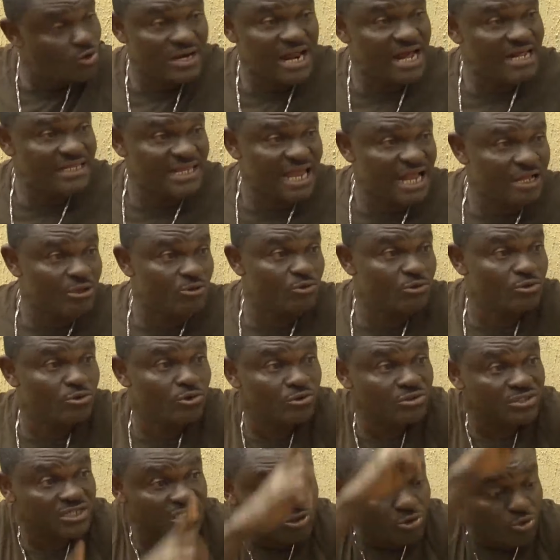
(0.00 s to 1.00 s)
like that
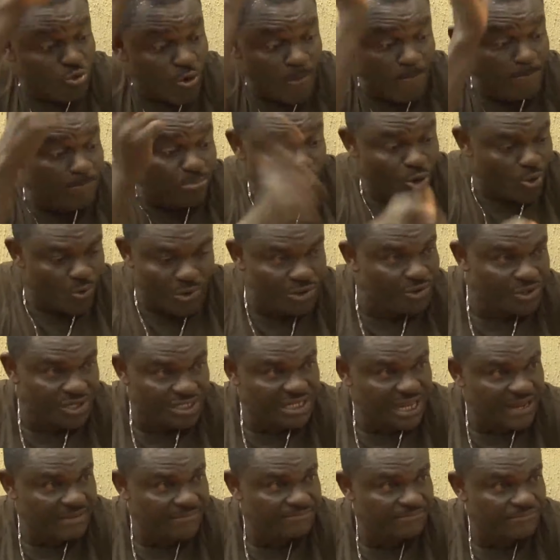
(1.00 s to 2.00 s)
with this one blow where you
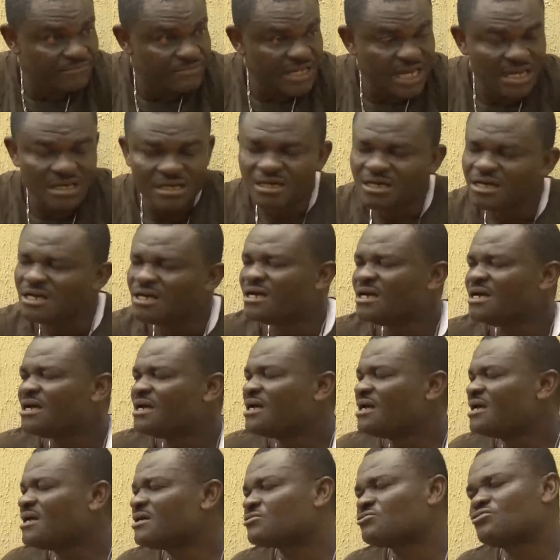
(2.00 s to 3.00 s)
hit her. Hey,